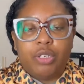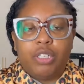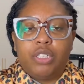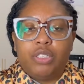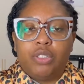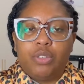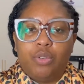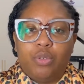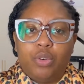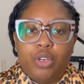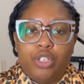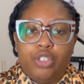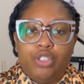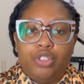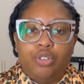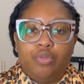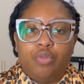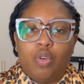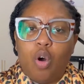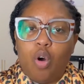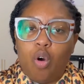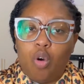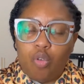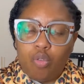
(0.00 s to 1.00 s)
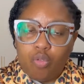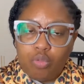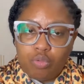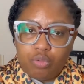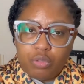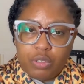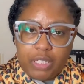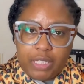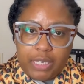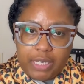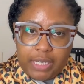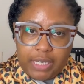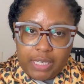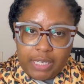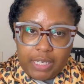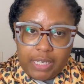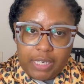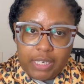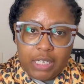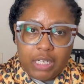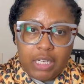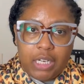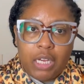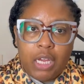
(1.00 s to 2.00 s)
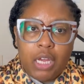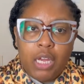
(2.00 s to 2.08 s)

is going to hold in